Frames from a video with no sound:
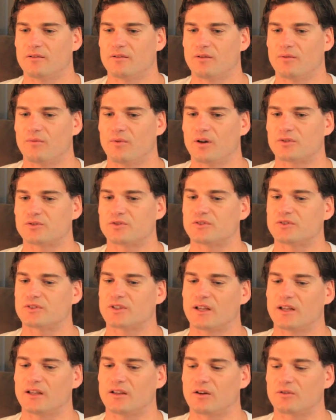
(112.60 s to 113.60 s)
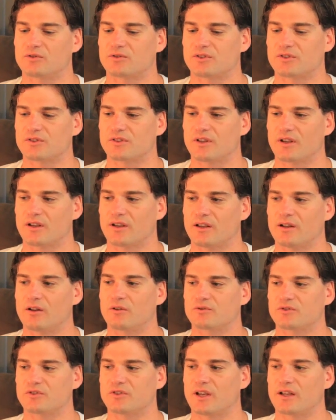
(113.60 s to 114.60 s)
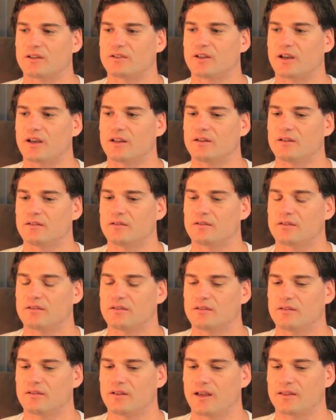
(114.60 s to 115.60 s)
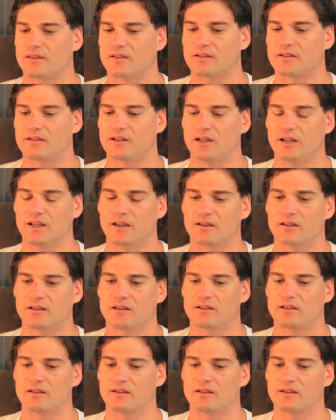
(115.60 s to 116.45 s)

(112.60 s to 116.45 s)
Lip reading: While she was getting an ultrasound done at the clinic,